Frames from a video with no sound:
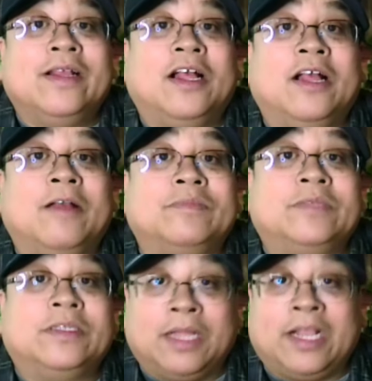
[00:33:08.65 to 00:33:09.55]
Um,
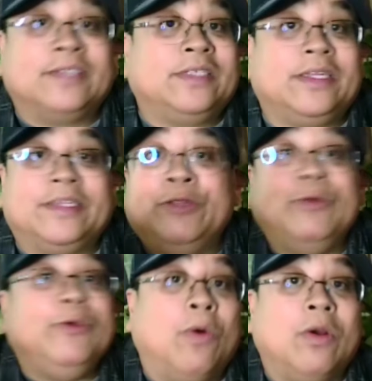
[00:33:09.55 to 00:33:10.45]
like I said, the
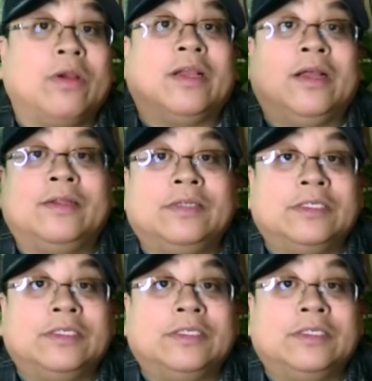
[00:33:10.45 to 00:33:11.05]
New York, uh,